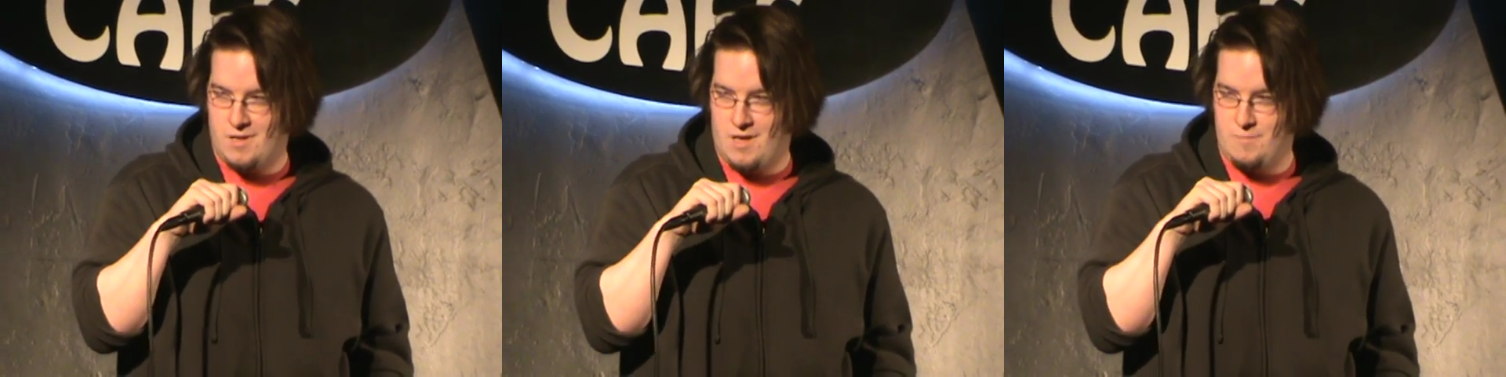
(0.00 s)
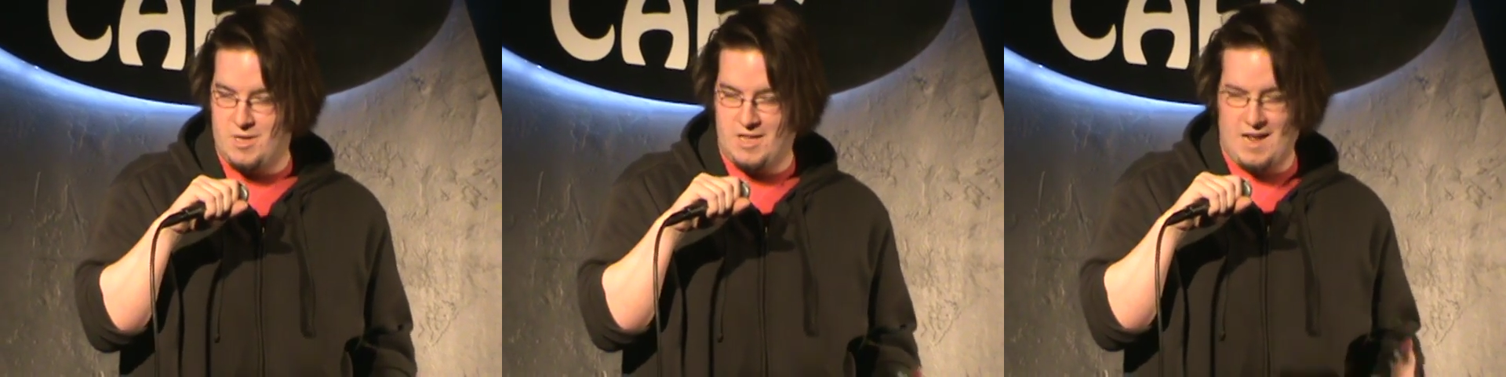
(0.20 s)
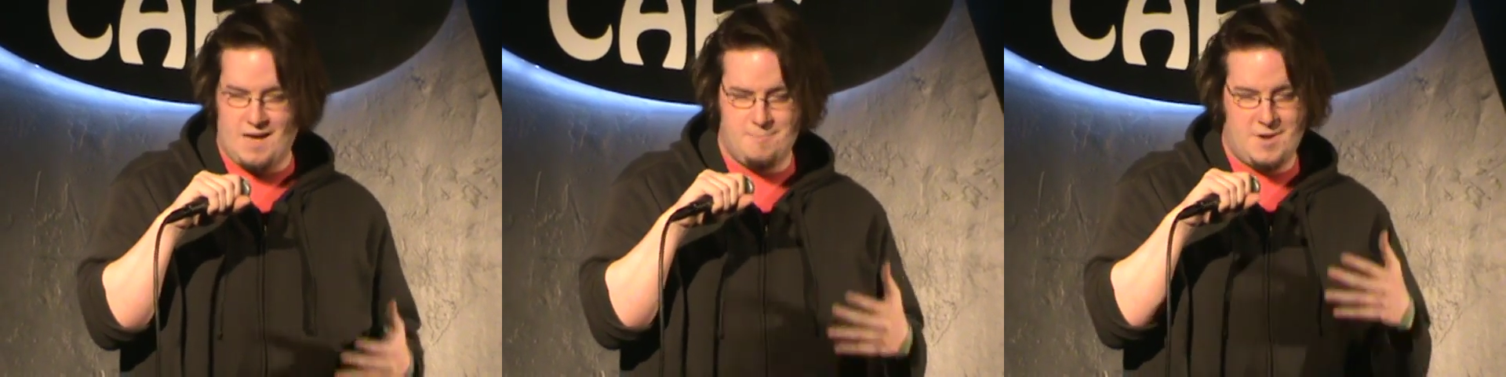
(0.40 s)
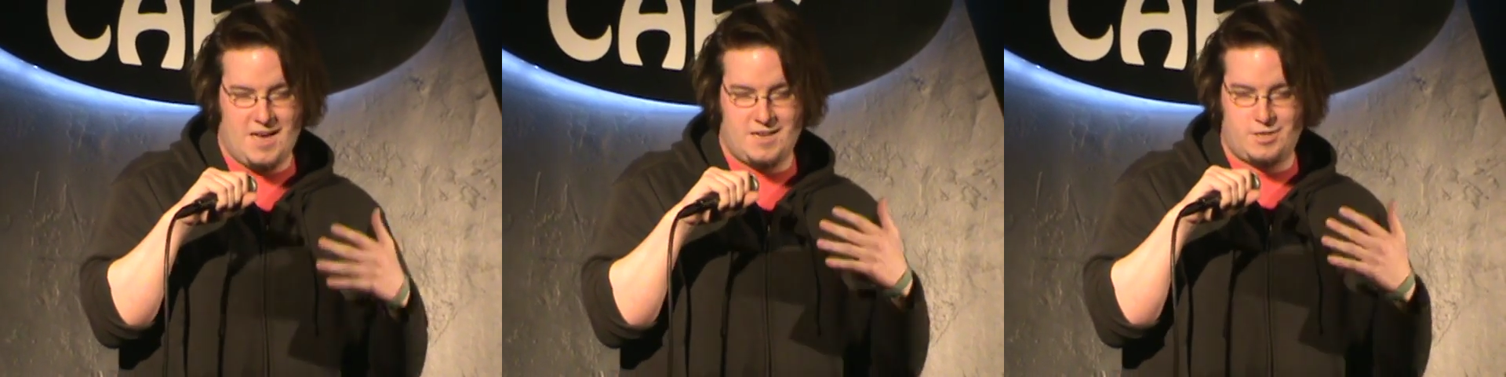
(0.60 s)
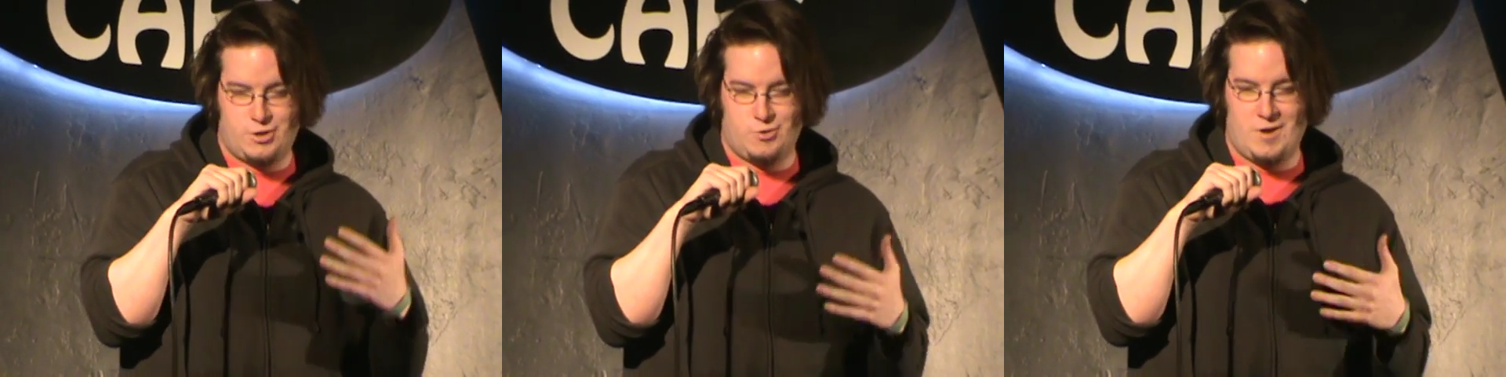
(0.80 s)
I mean, I'm
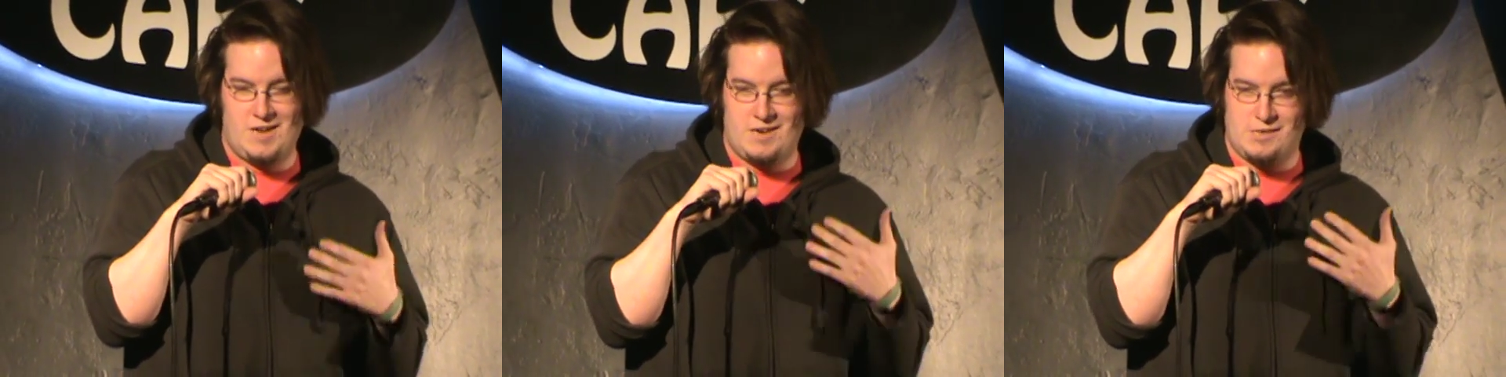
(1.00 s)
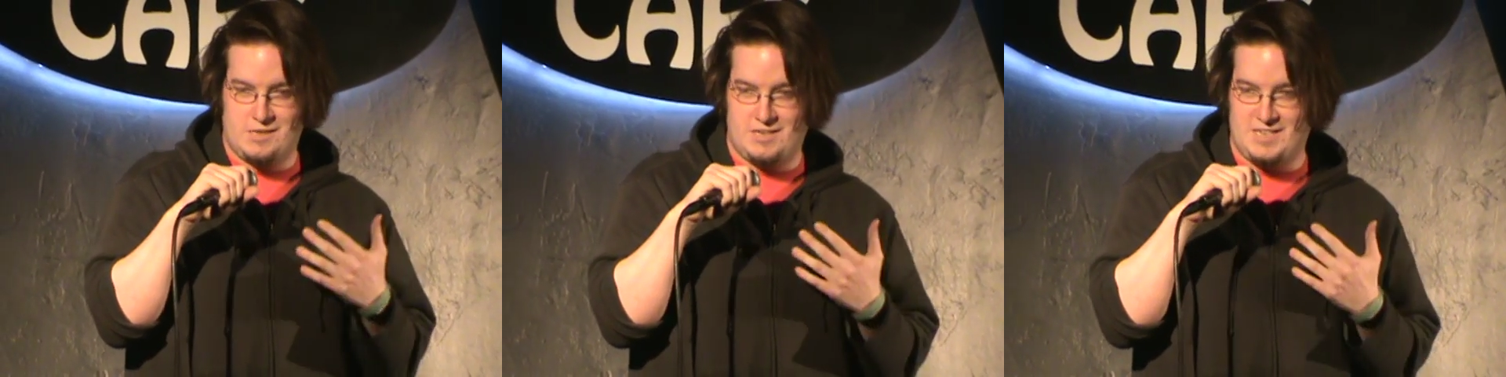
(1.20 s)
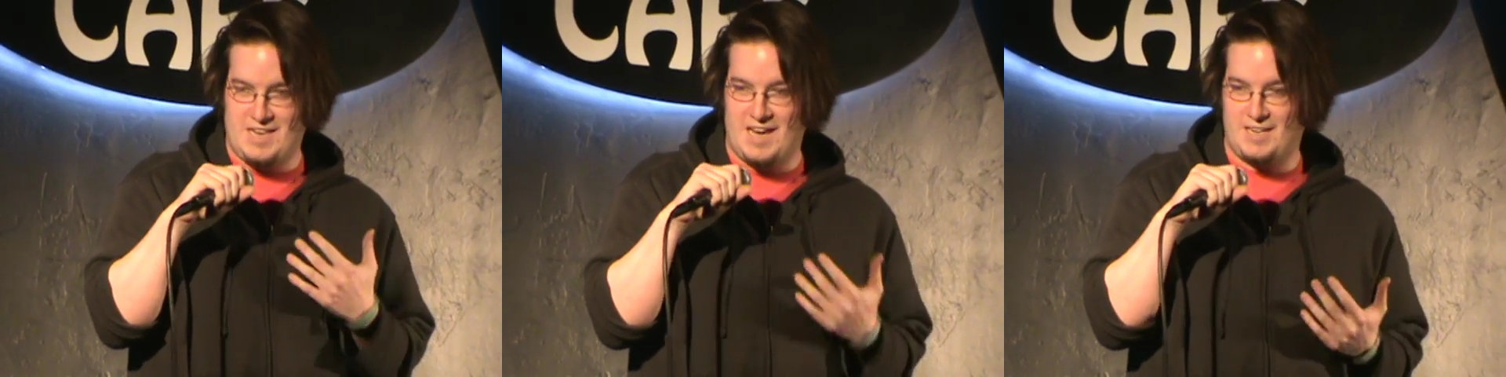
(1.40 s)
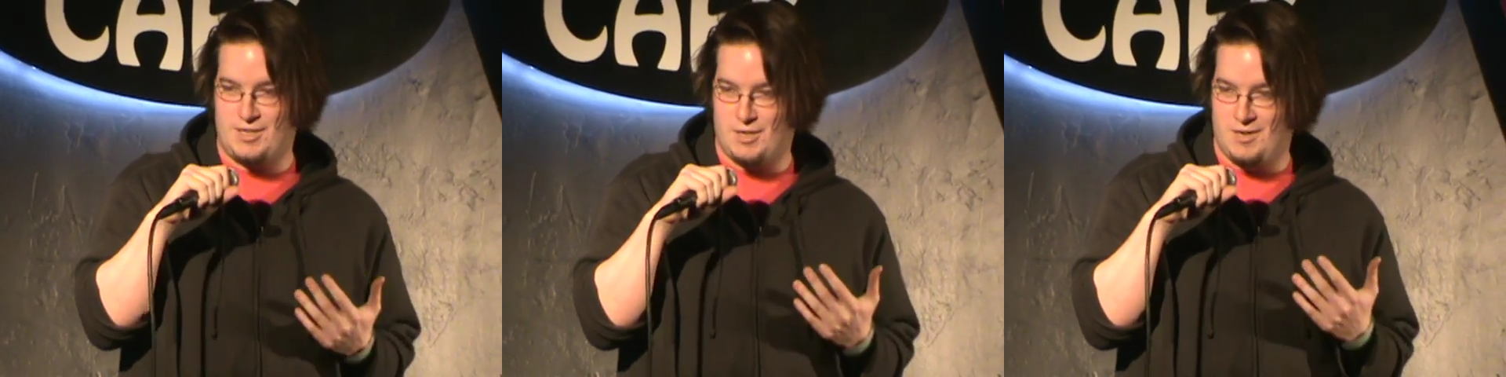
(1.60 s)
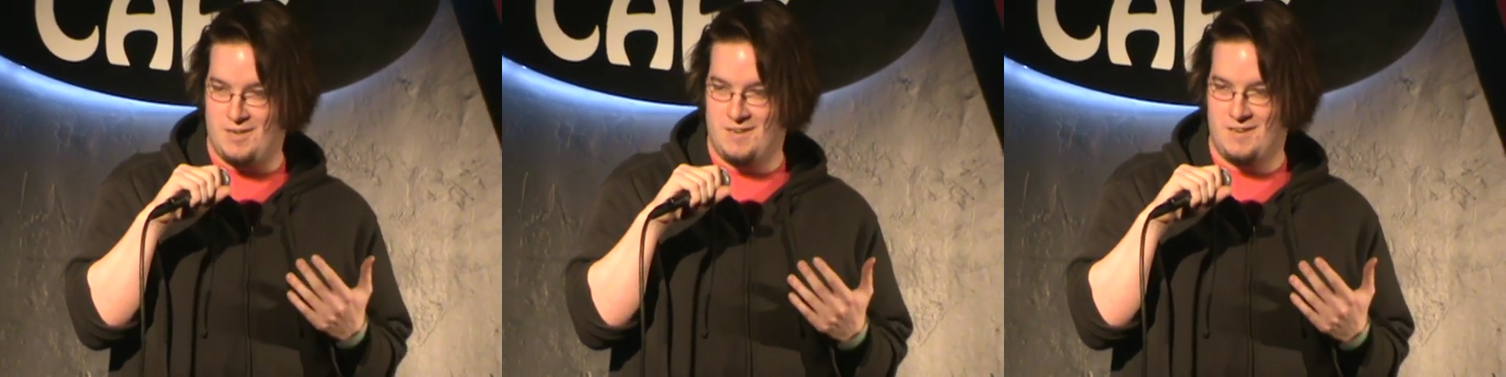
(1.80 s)
not trained as a
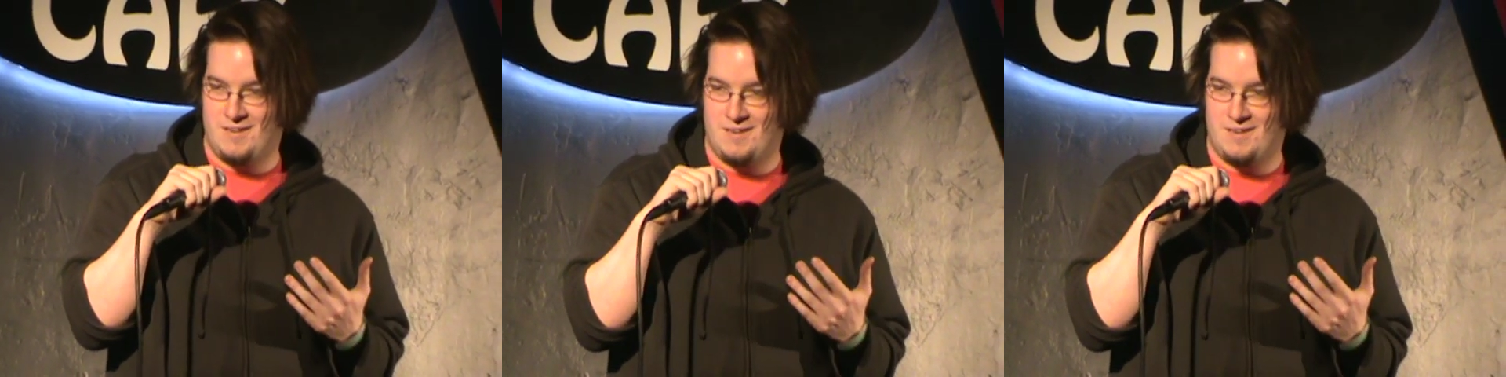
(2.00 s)
doctor,